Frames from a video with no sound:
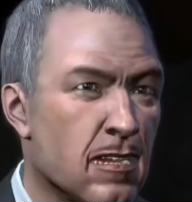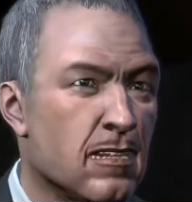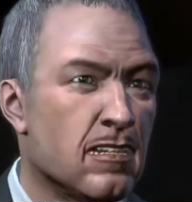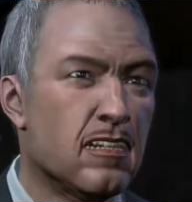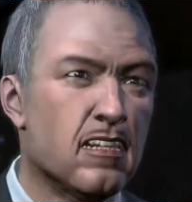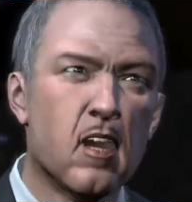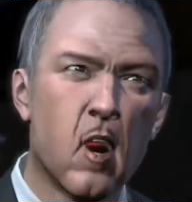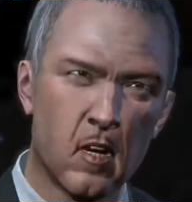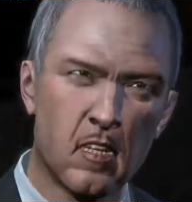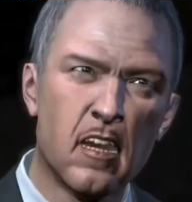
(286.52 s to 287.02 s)
in
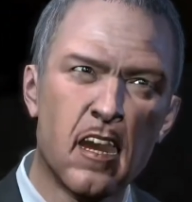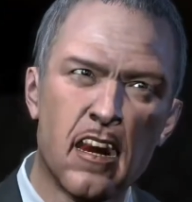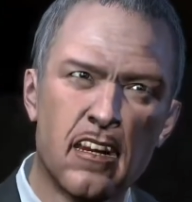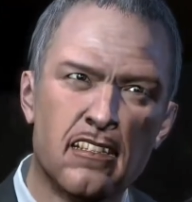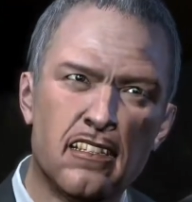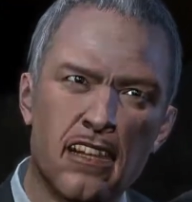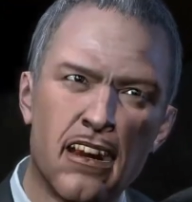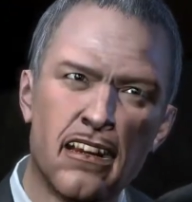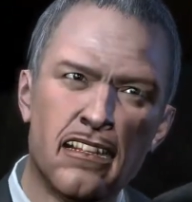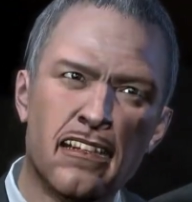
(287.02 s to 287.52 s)
good
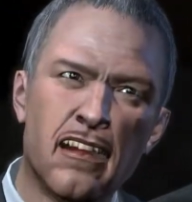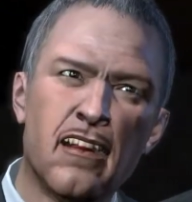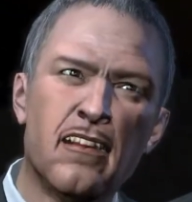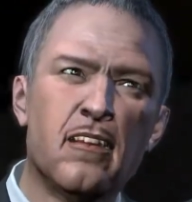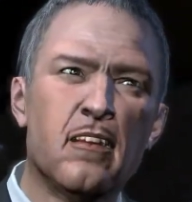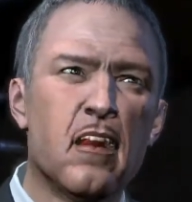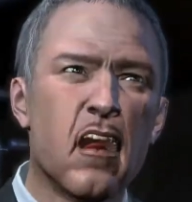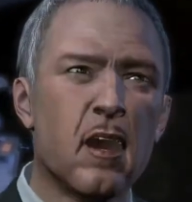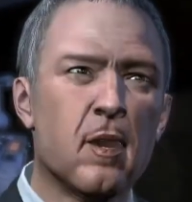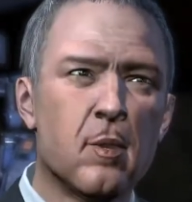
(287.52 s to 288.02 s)
conscience
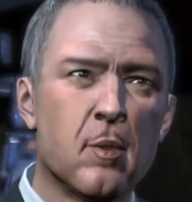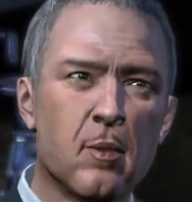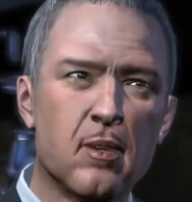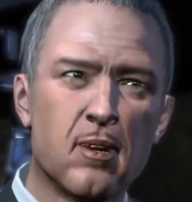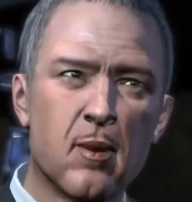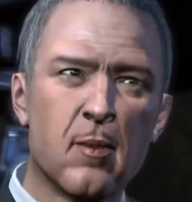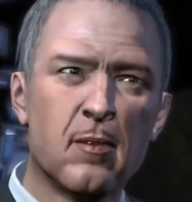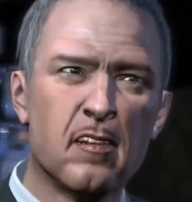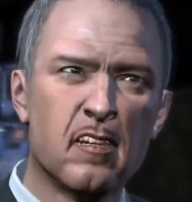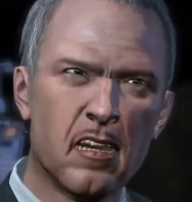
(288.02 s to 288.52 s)
allow
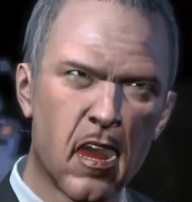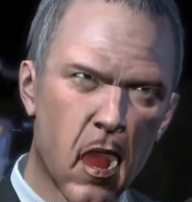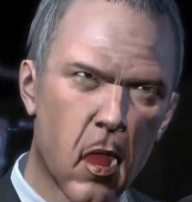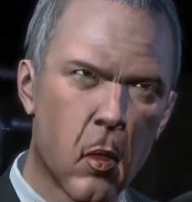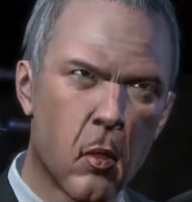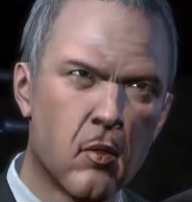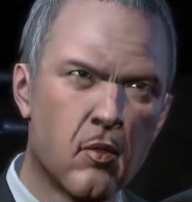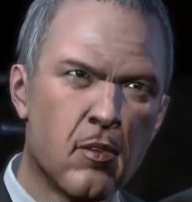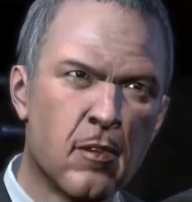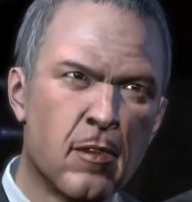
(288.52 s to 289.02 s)
you to
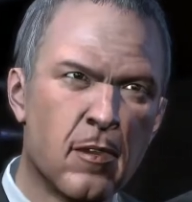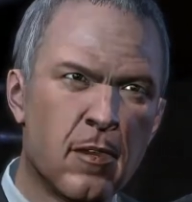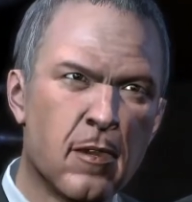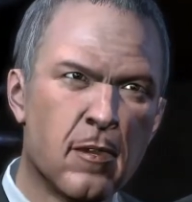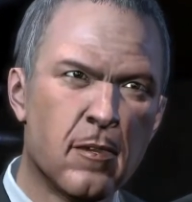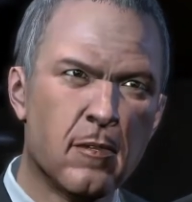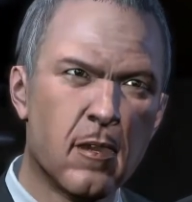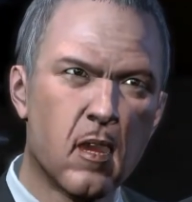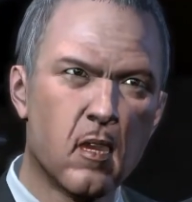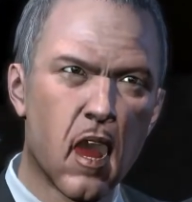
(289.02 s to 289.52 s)
go.
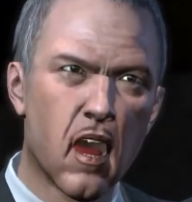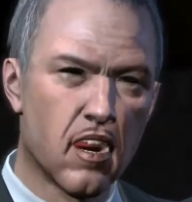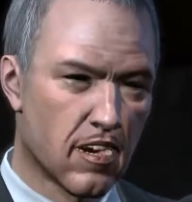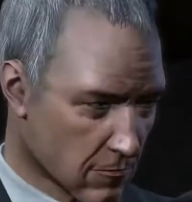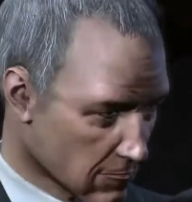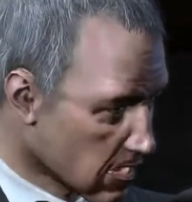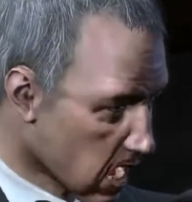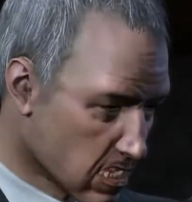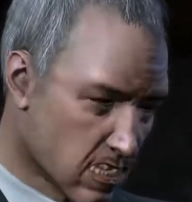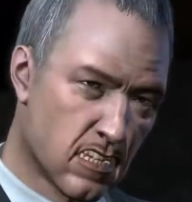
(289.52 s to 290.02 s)
You're
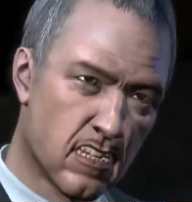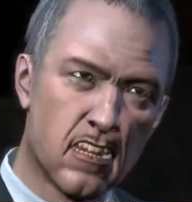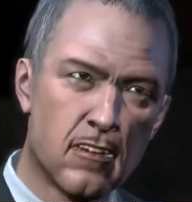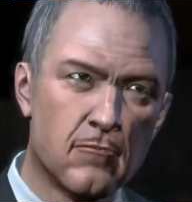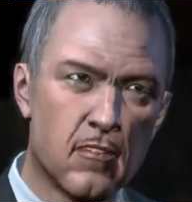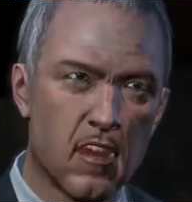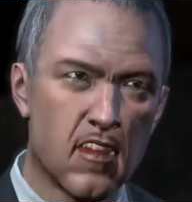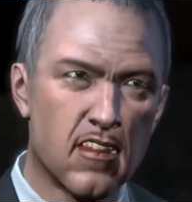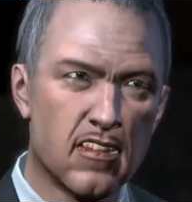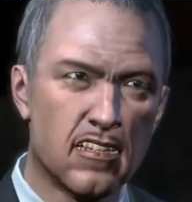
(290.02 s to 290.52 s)
outmatched by